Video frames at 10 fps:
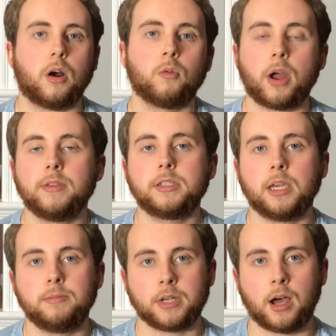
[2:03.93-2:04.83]
Around the
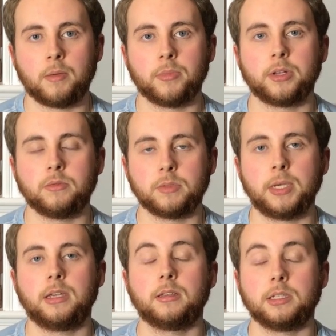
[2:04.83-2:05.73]
same time that he was
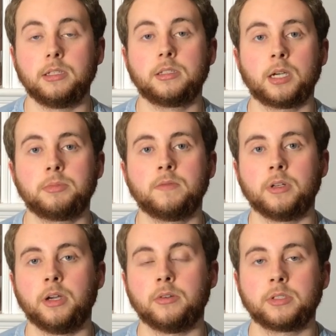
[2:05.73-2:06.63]
making these types of
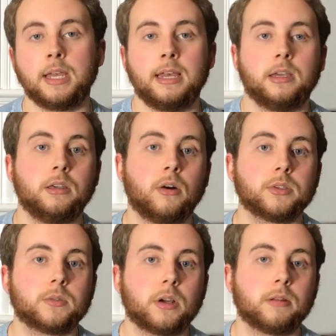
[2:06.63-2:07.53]
videos, he
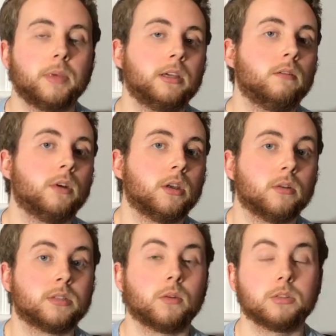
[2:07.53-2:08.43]
also started making
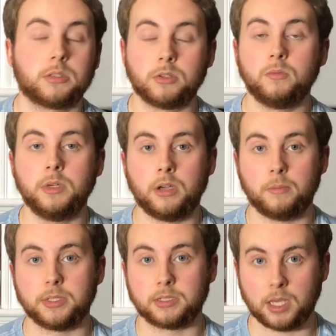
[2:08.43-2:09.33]
videos that would soon become
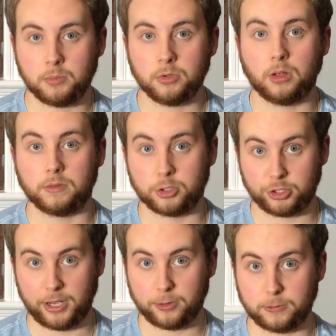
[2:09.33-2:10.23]
the staple of his
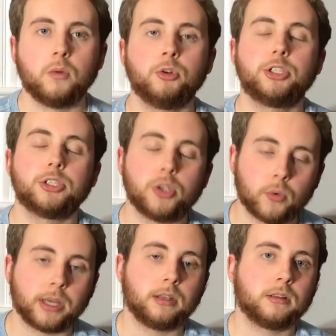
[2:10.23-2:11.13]
channel, which is
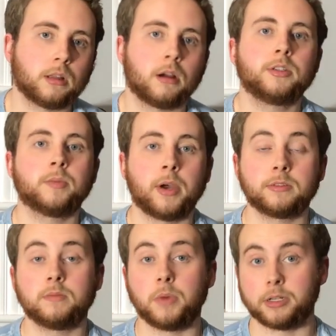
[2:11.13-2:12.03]
donating large
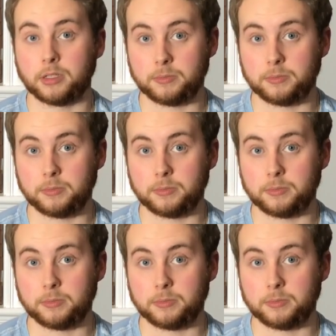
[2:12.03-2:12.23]
amounts of money to